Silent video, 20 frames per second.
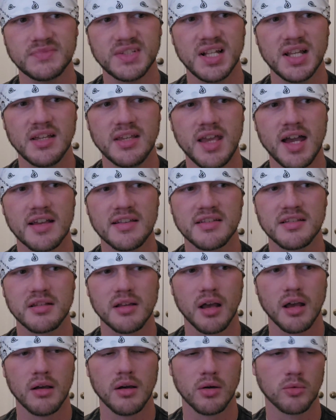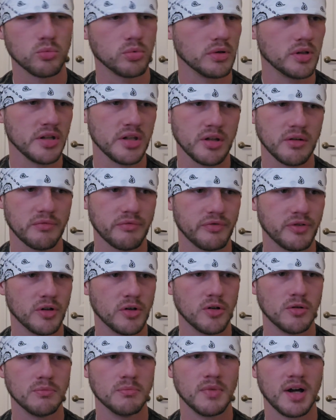yes, a really good
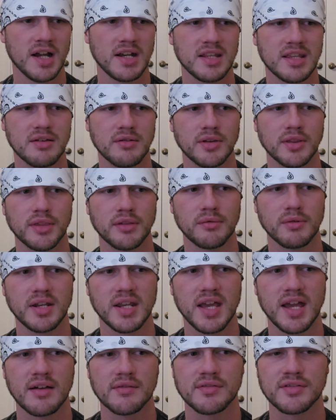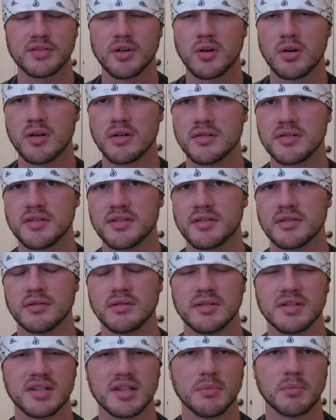film. I'd give it 3.5 stars.
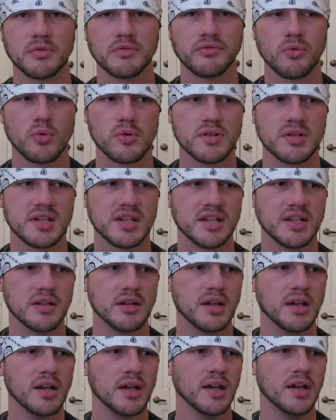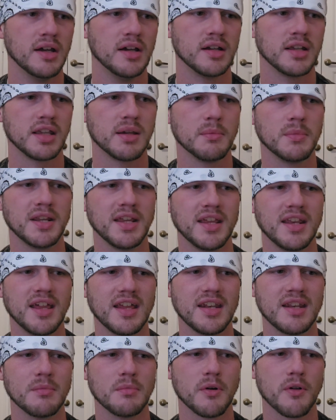It's number 14. Coming in
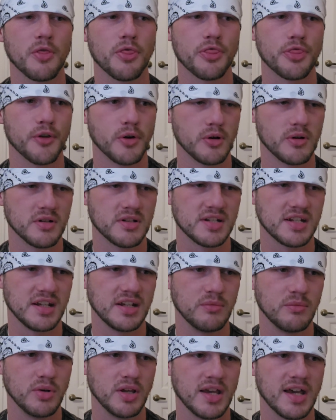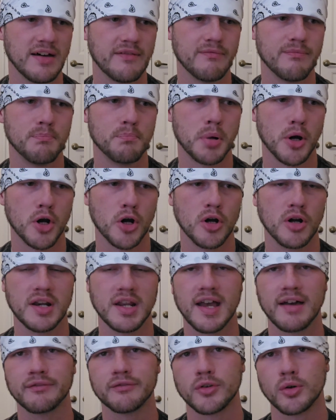at number 13, we have Burn
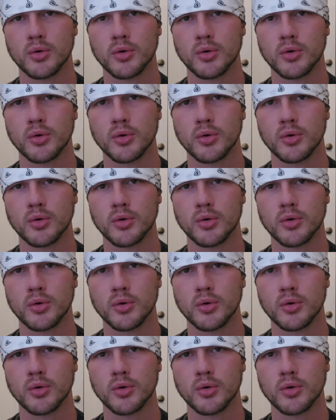After